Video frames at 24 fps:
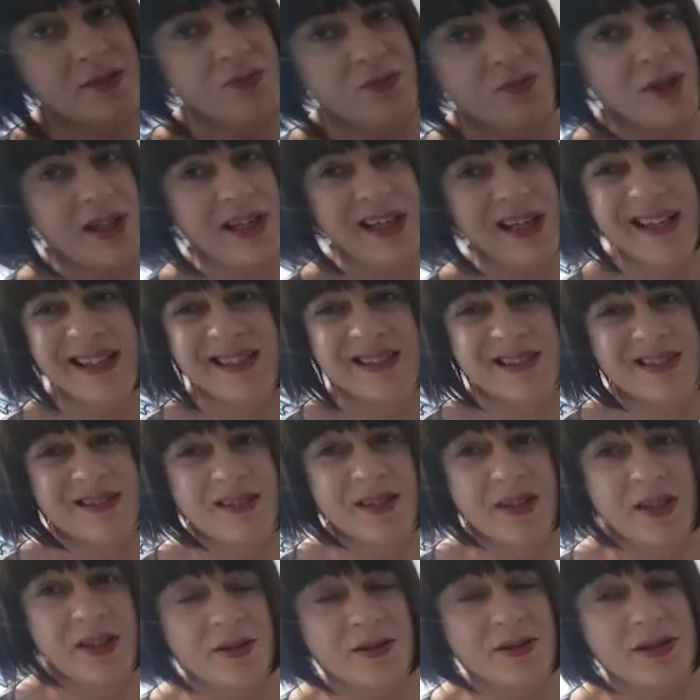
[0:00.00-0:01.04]
really isn't
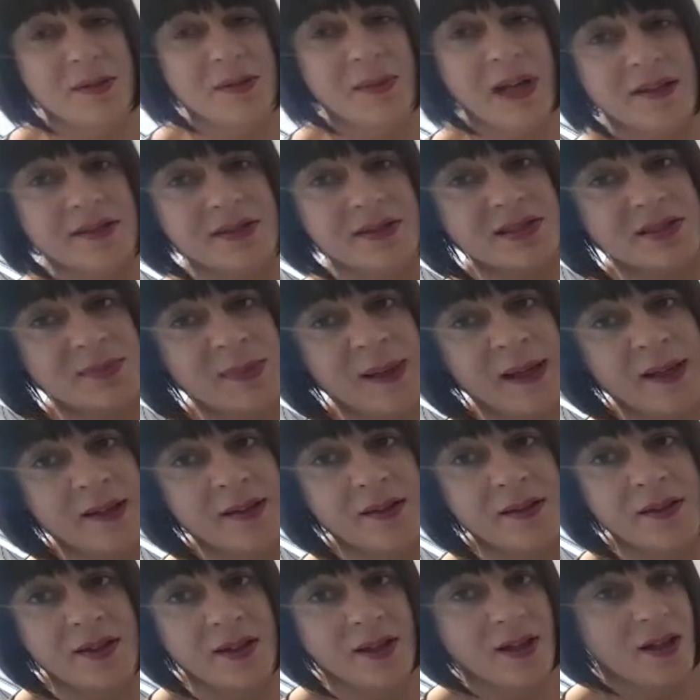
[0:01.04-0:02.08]
a huge amount to spend